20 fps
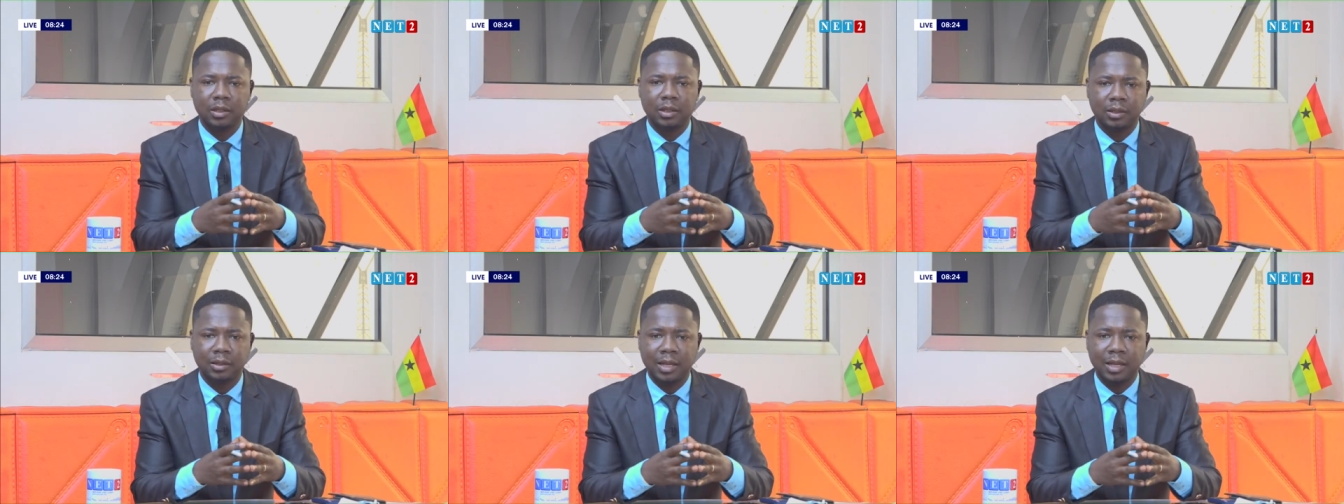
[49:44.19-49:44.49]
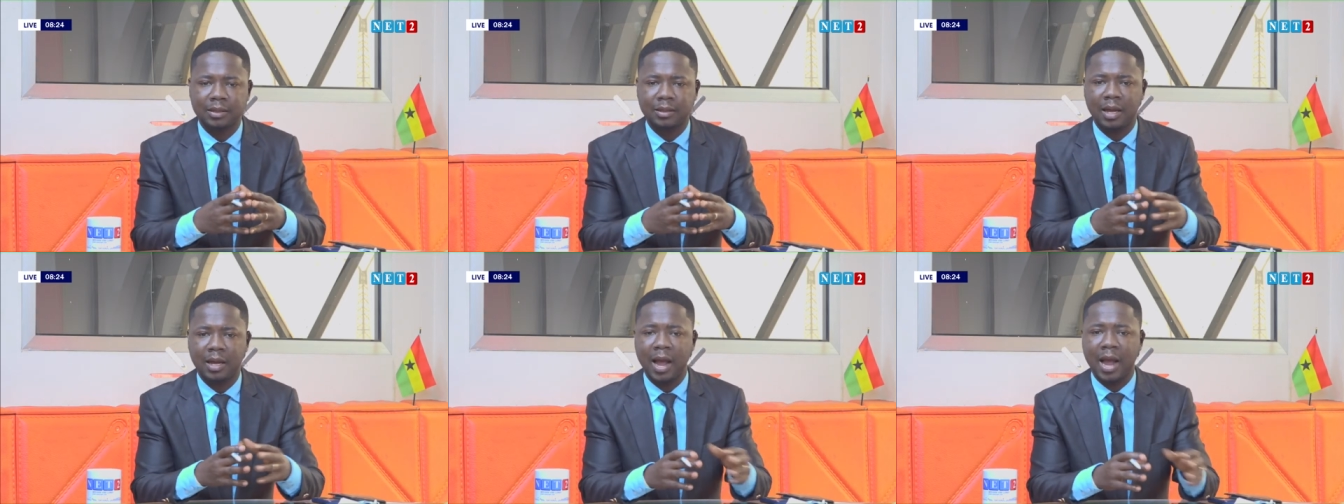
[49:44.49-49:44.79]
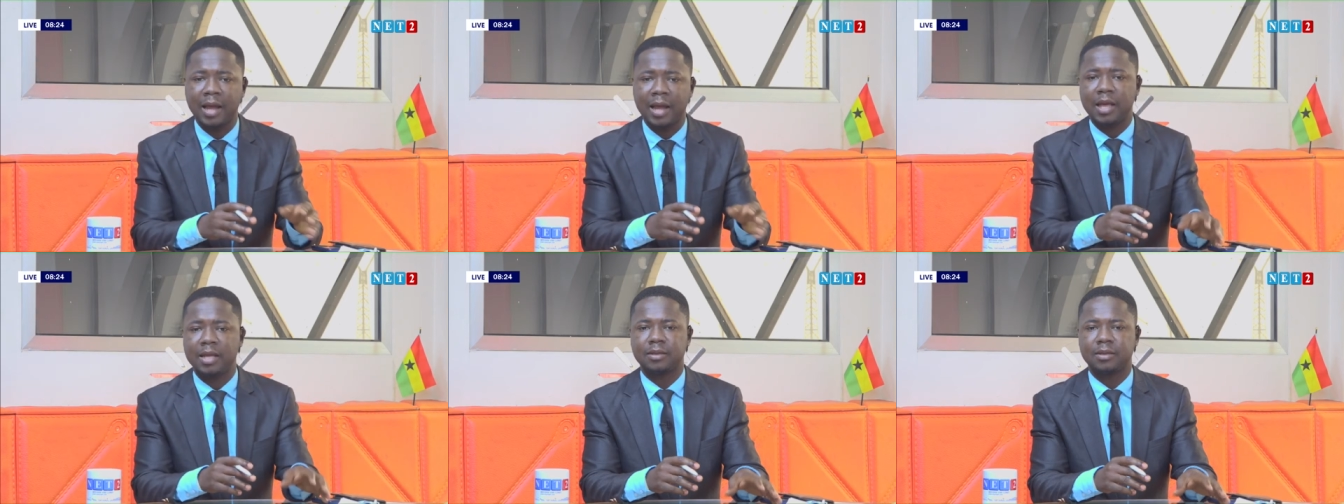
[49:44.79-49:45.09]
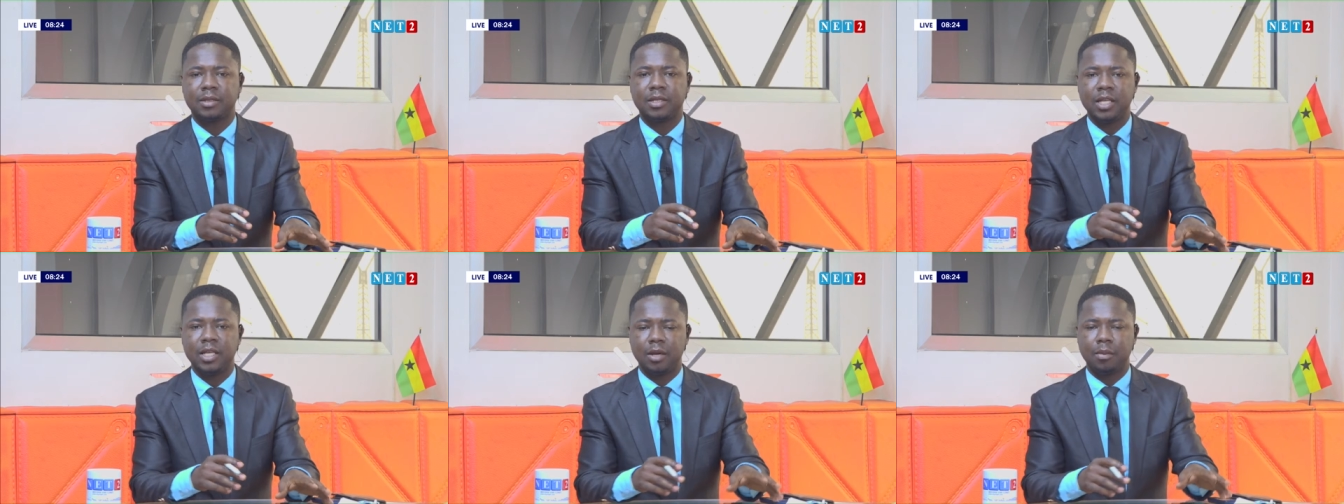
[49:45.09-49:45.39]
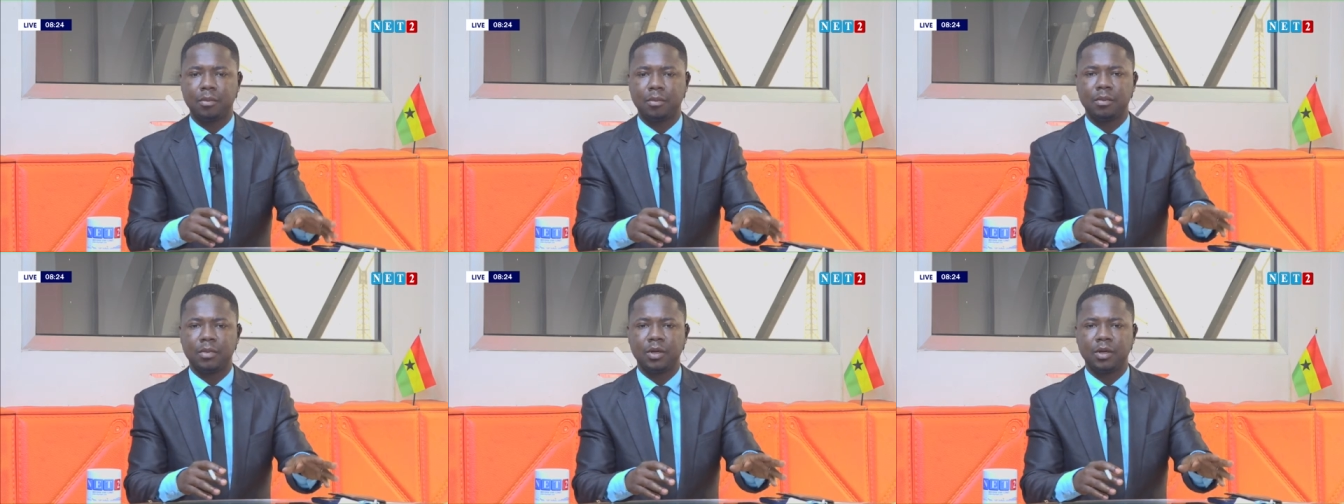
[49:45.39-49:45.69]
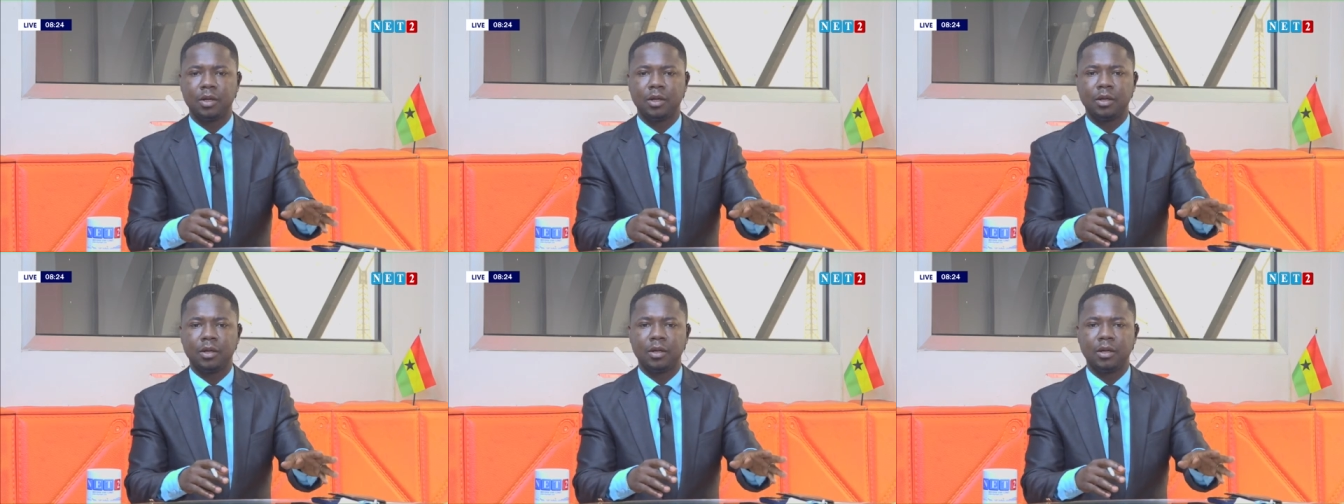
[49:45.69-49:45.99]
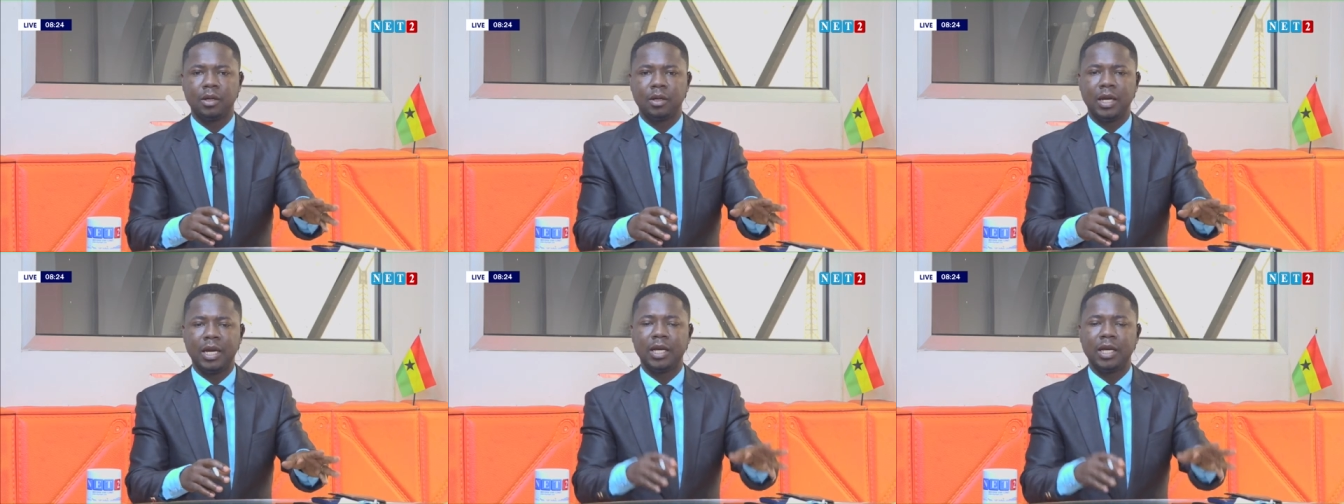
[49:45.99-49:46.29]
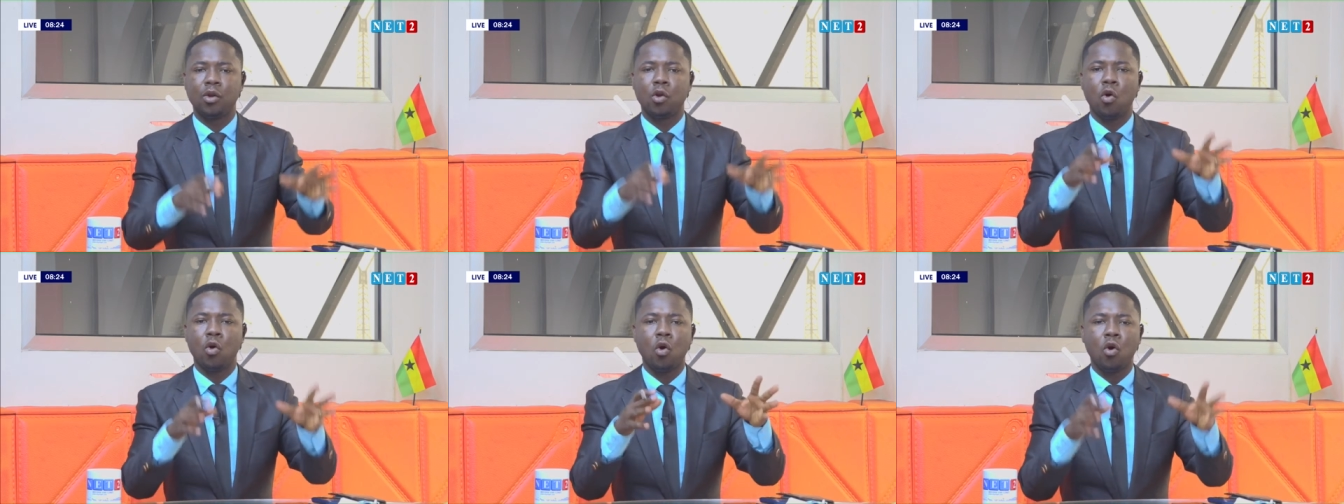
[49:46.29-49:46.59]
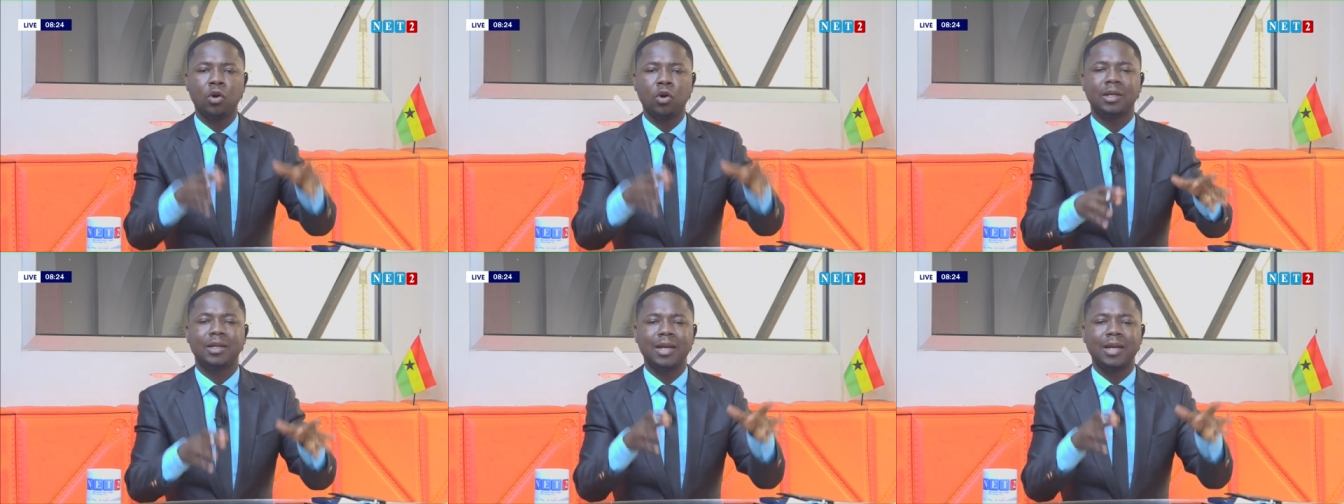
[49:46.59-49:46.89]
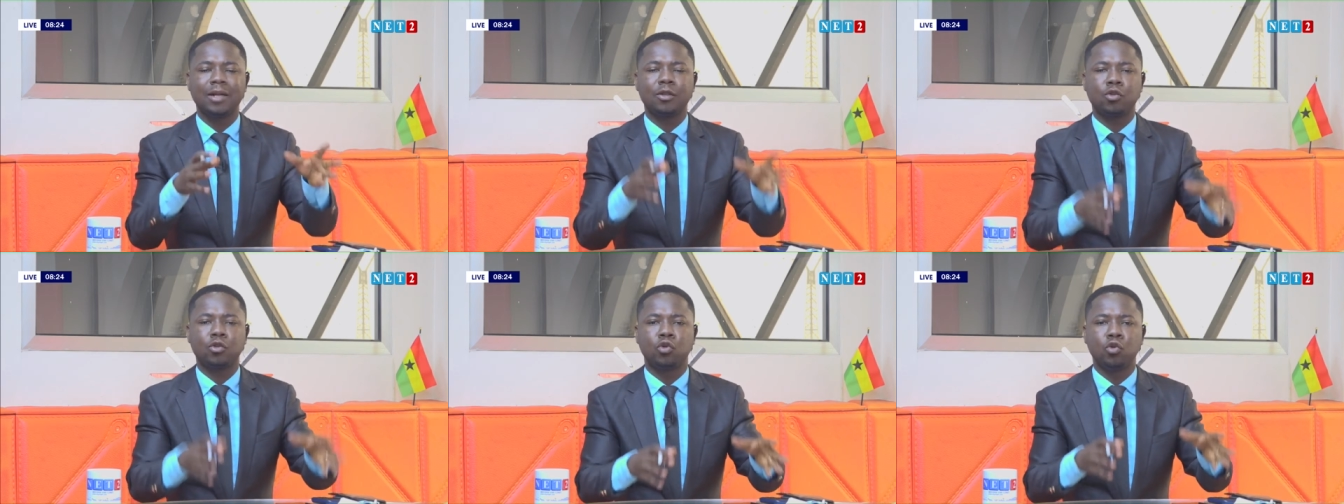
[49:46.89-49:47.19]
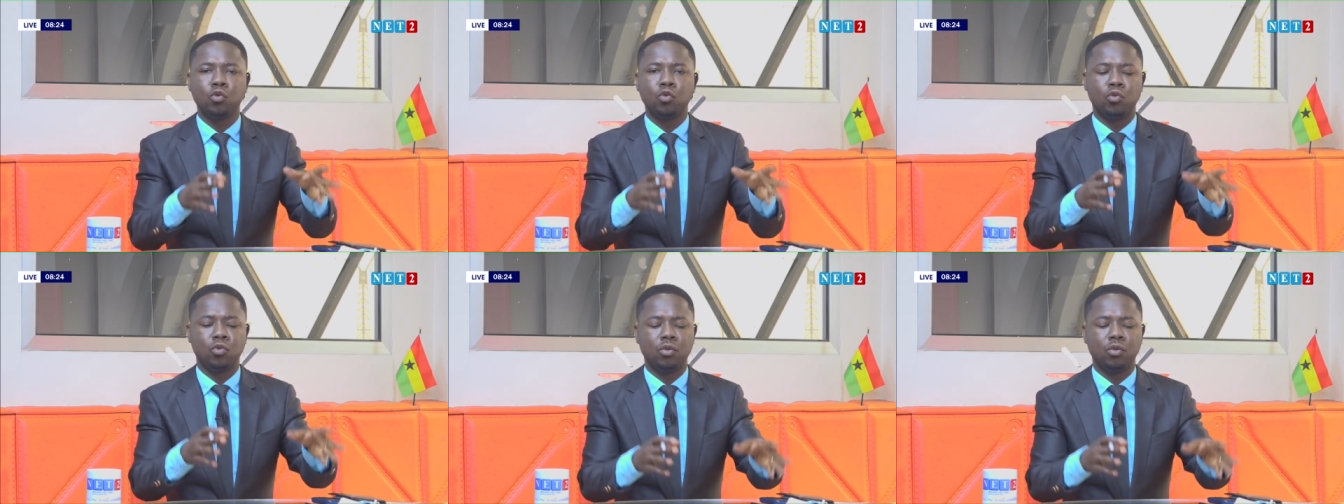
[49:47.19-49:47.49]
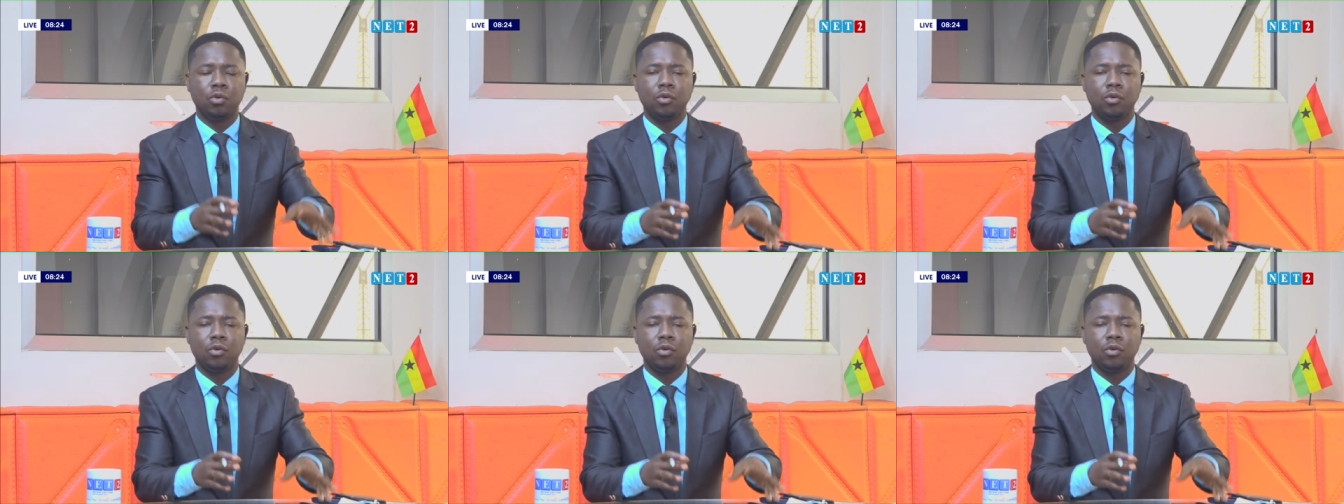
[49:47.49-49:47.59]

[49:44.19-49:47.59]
that high esteem in order to